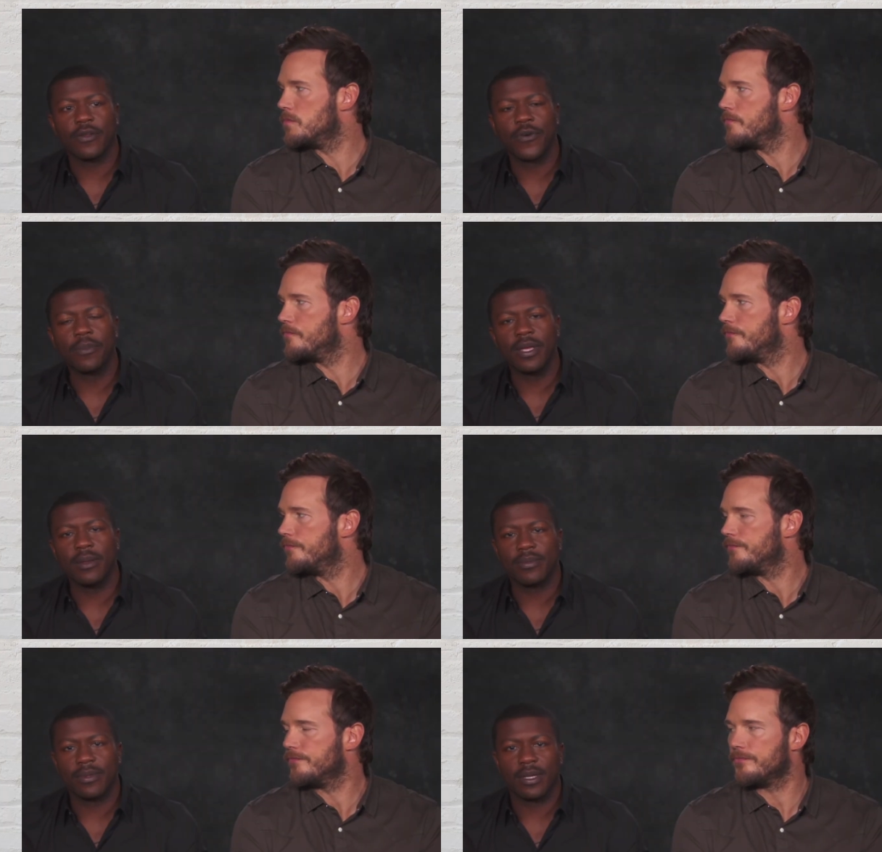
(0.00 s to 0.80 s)
Speaker 1: for me,
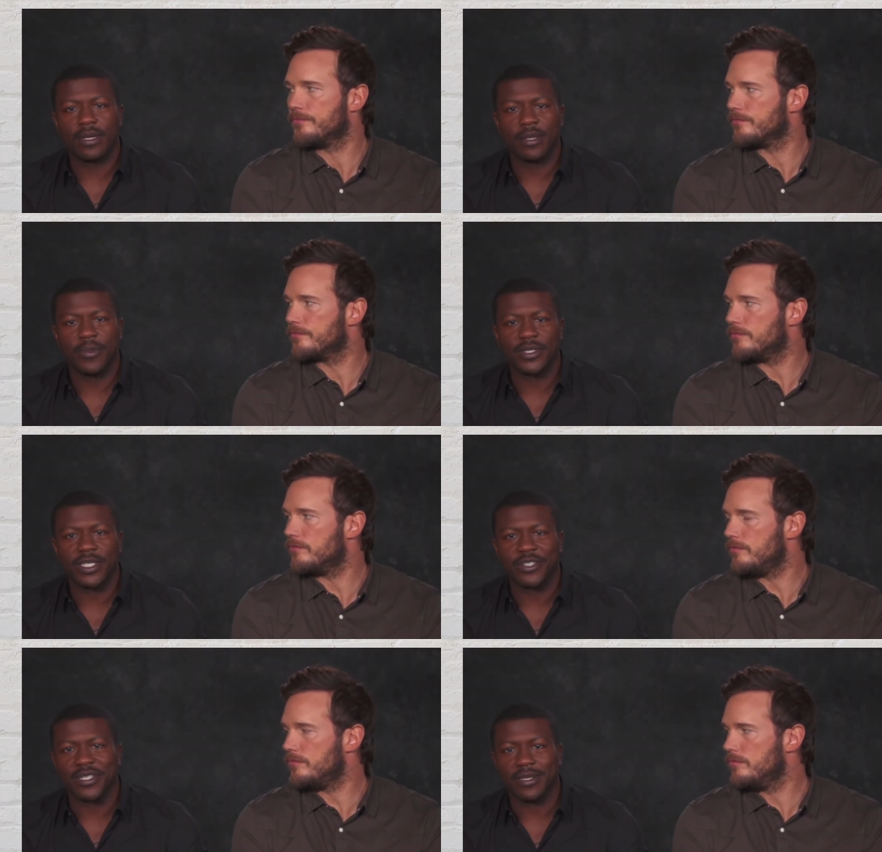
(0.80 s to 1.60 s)
the, the most
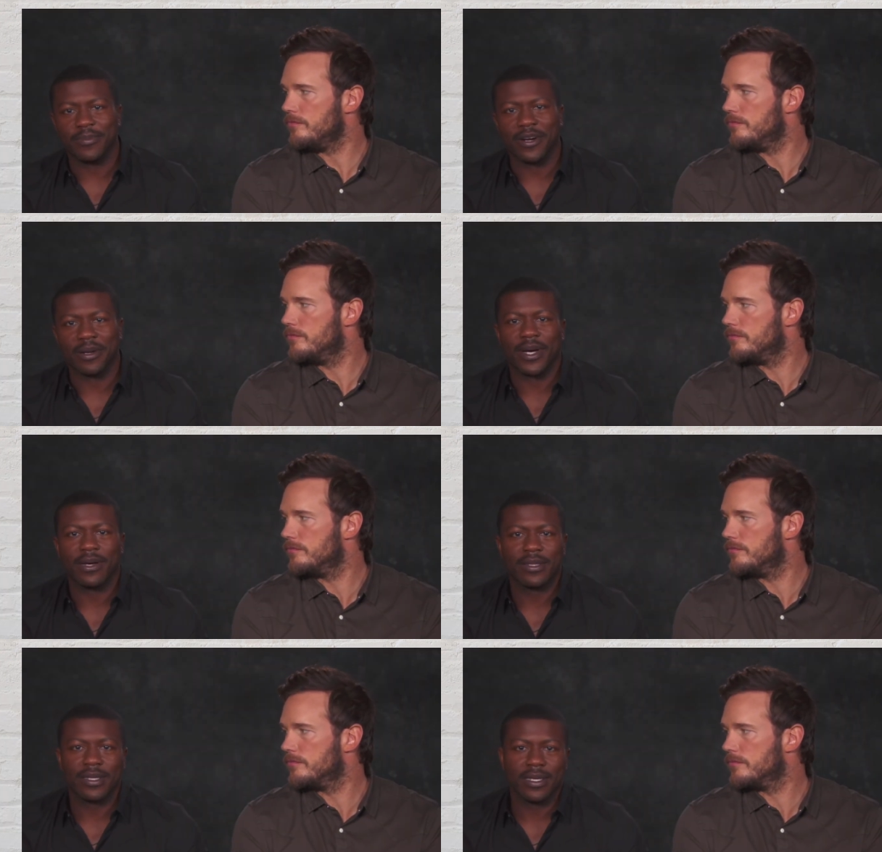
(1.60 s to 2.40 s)
interesting part
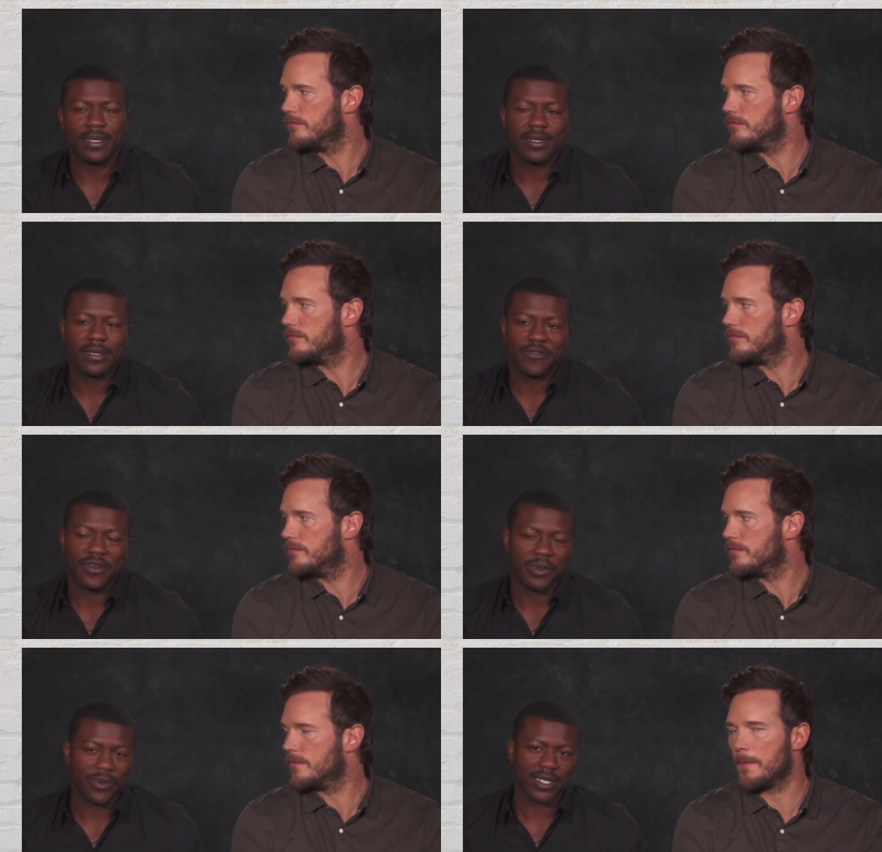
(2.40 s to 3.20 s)
about the, the
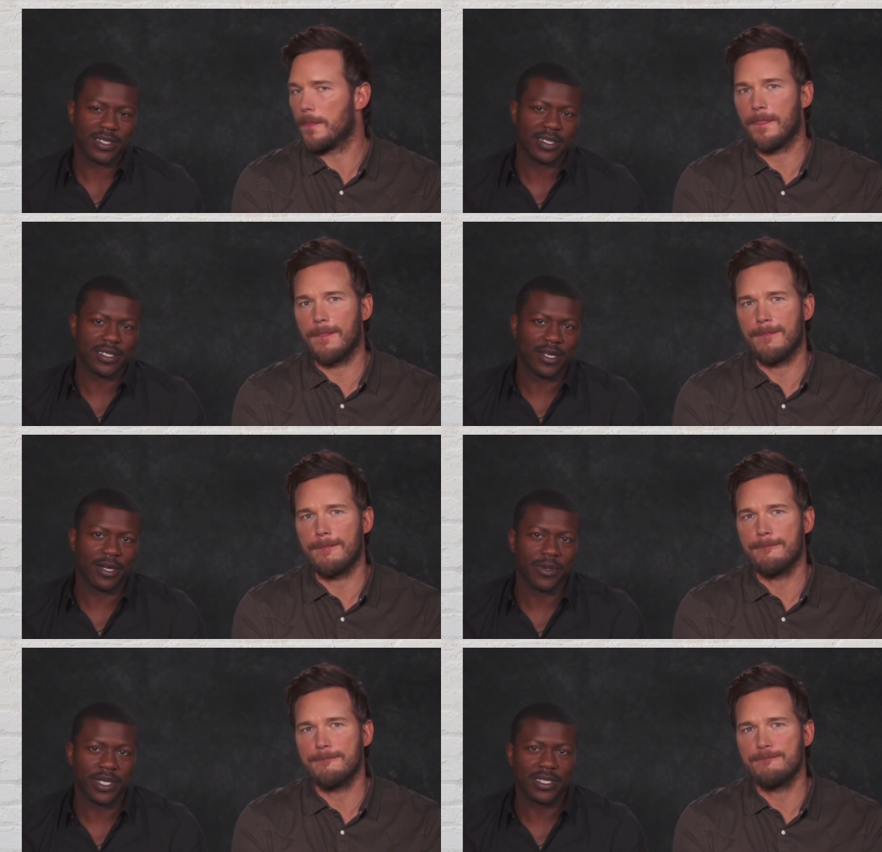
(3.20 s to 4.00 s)
filming process is
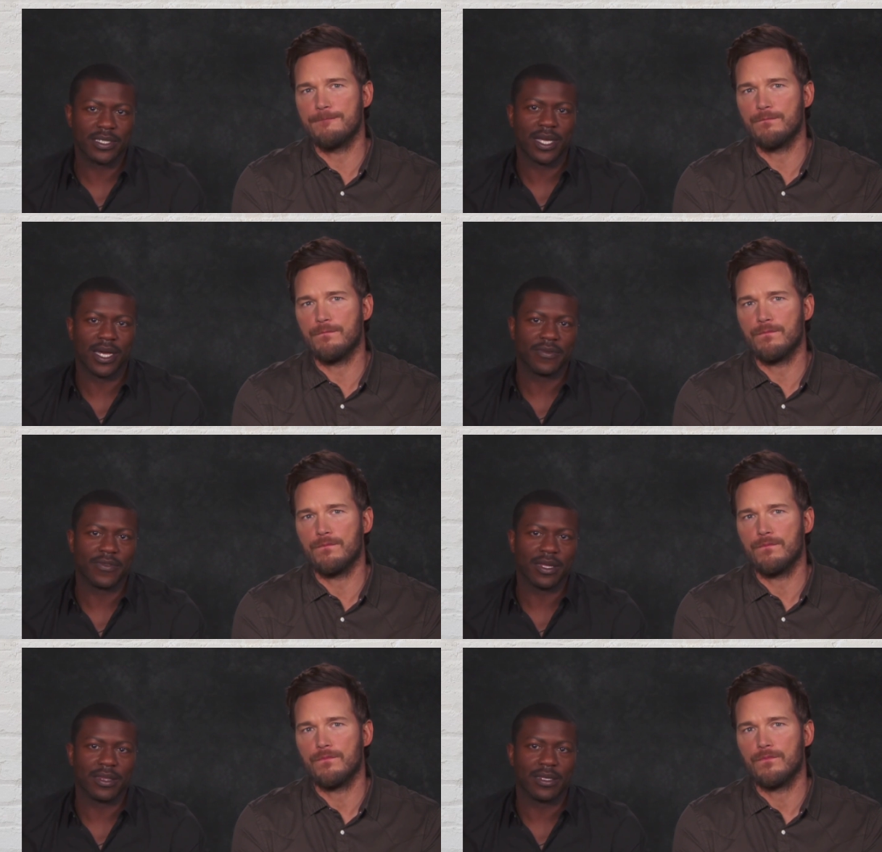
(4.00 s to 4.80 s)
always kind of
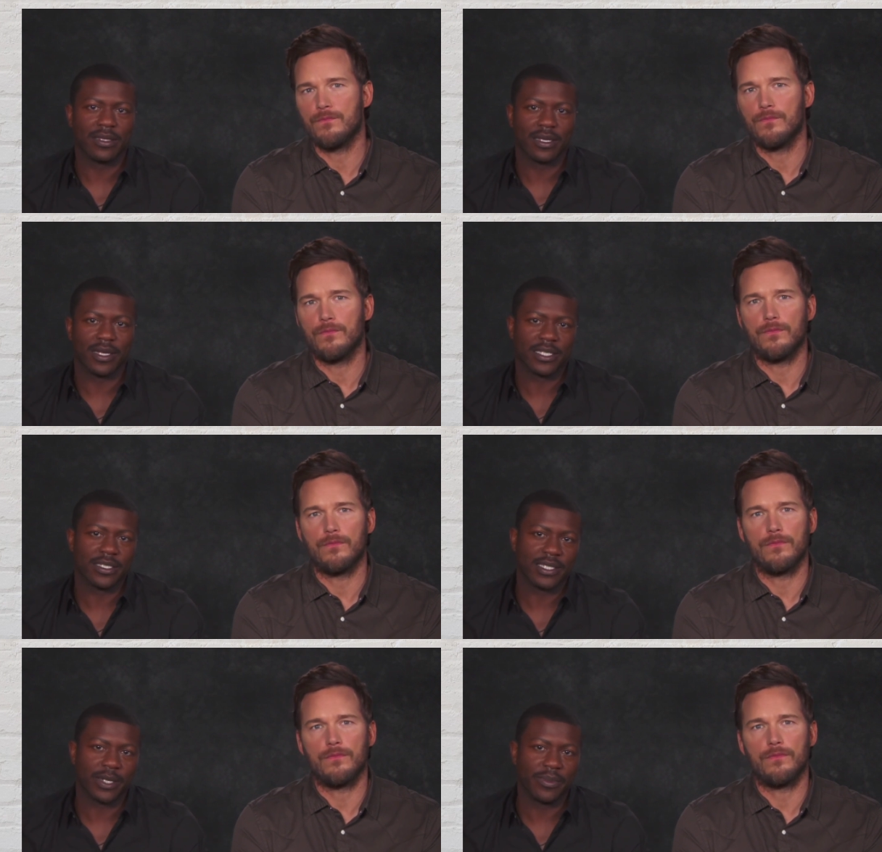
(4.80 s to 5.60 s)
like the, the
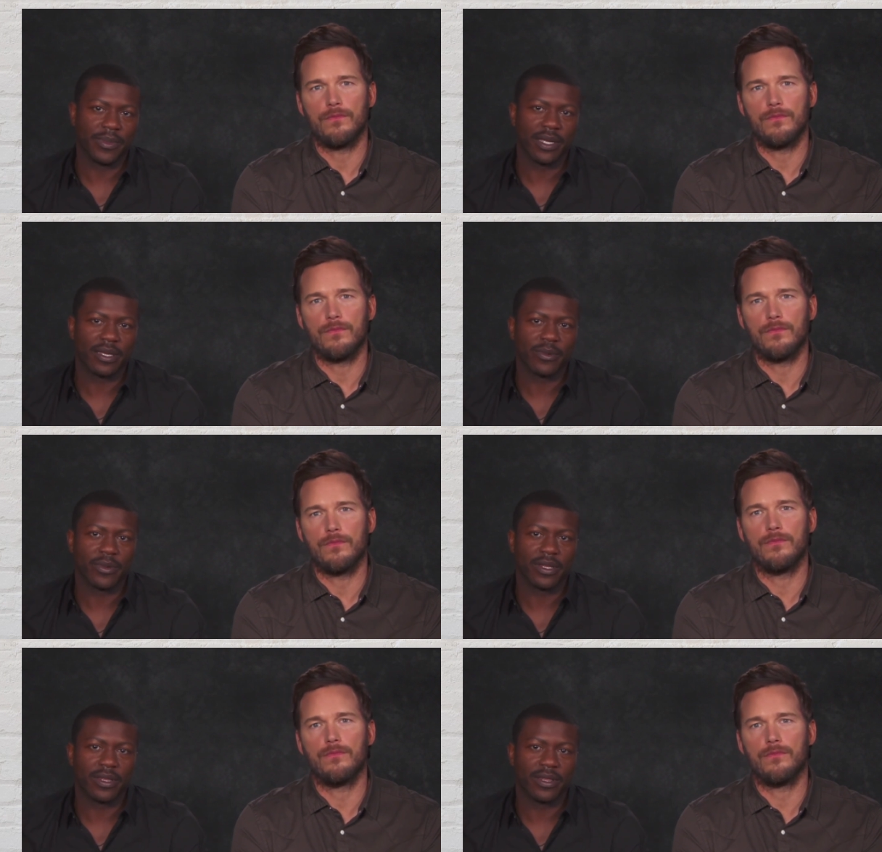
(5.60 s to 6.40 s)
connections that we make
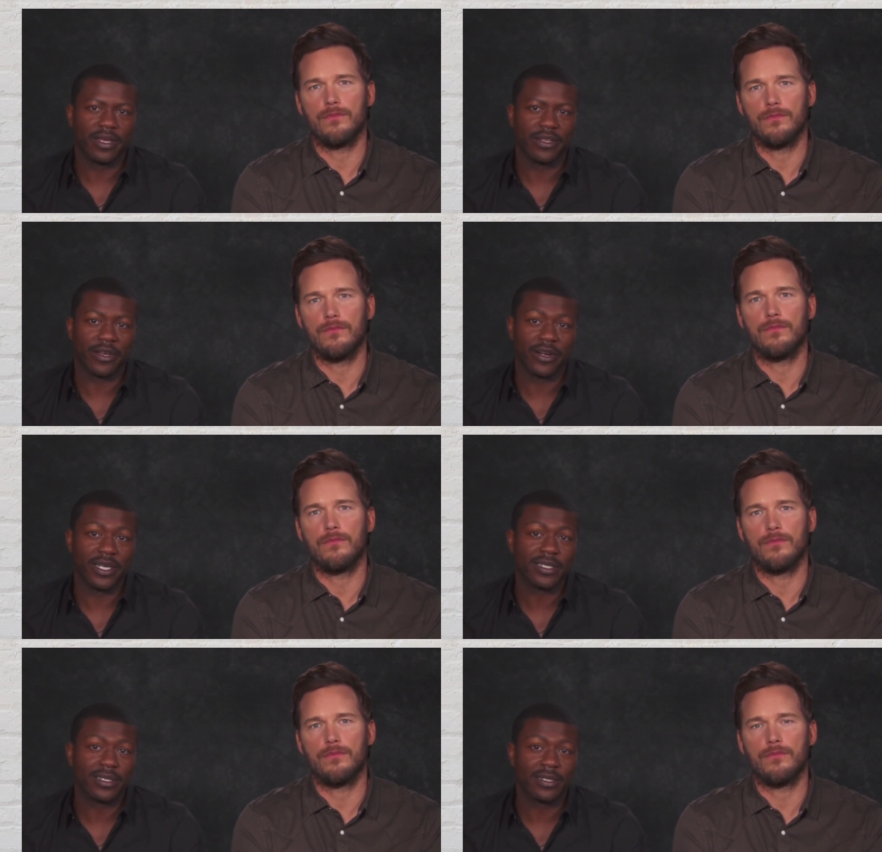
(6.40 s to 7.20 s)
with the other
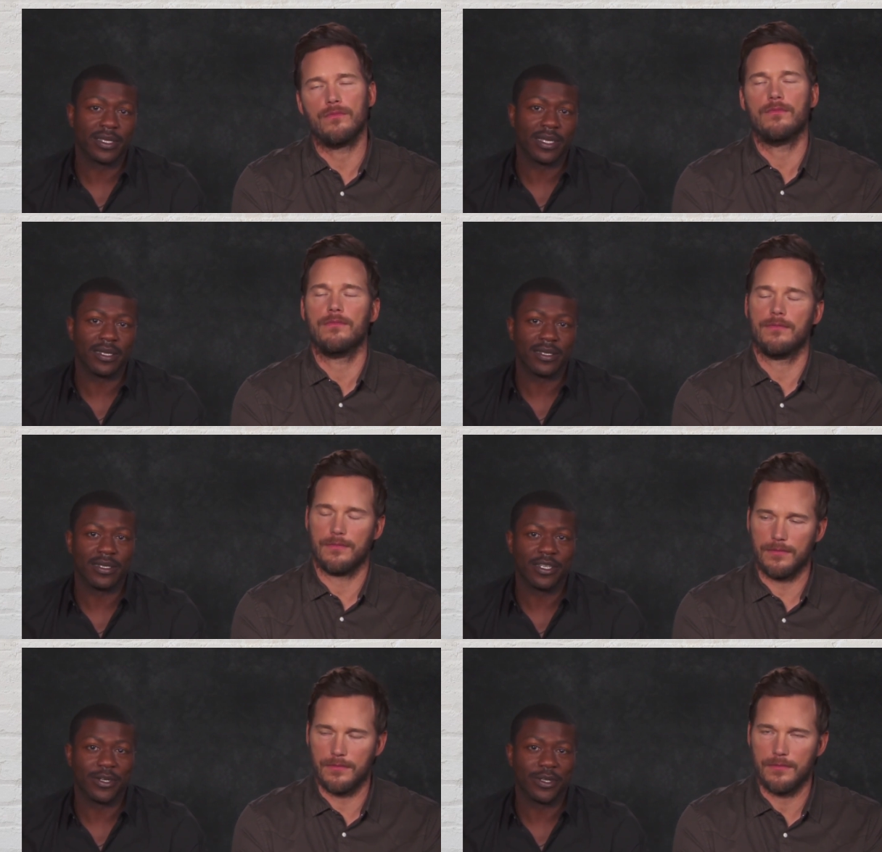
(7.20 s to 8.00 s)
artists and,
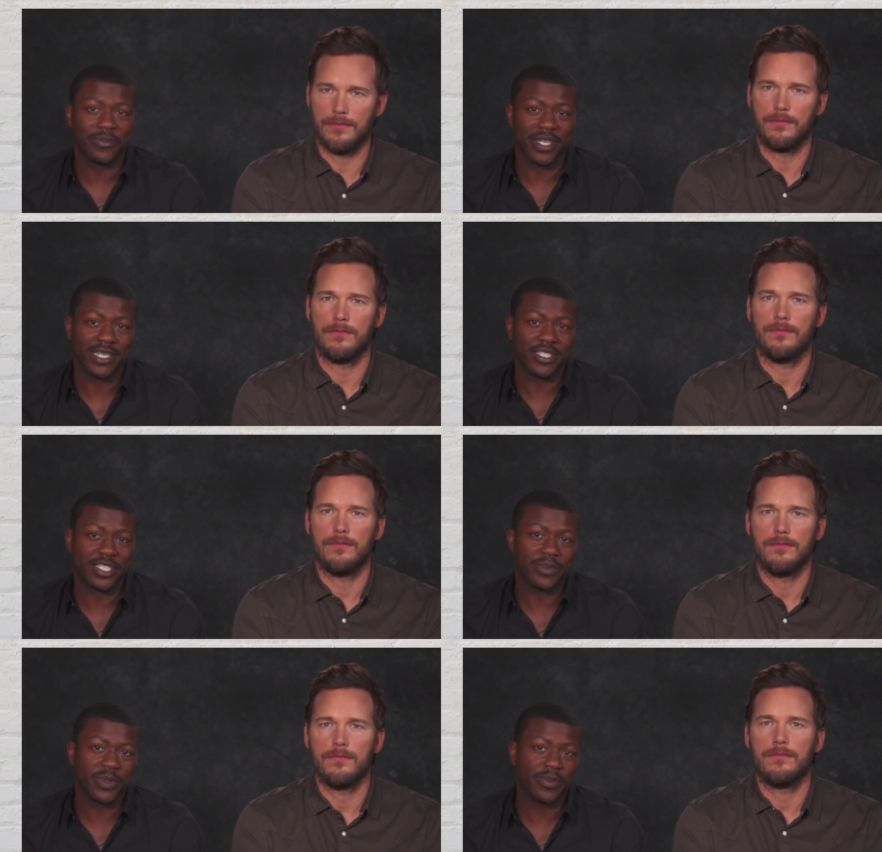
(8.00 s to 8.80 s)
you know, the
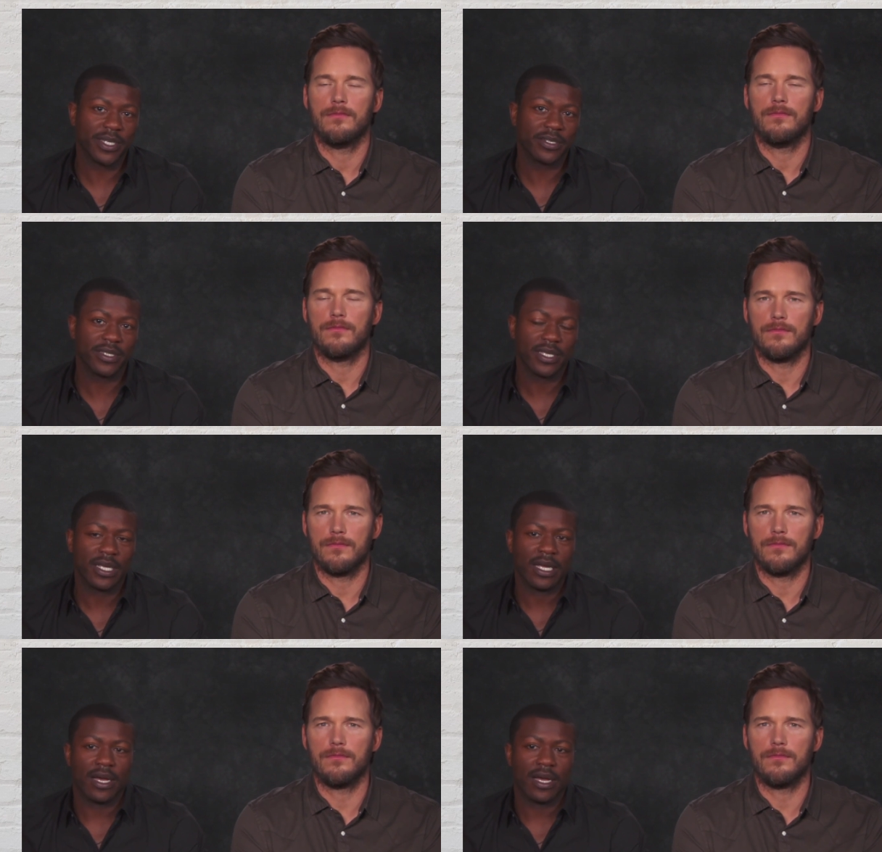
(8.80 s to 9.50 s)
relationships we build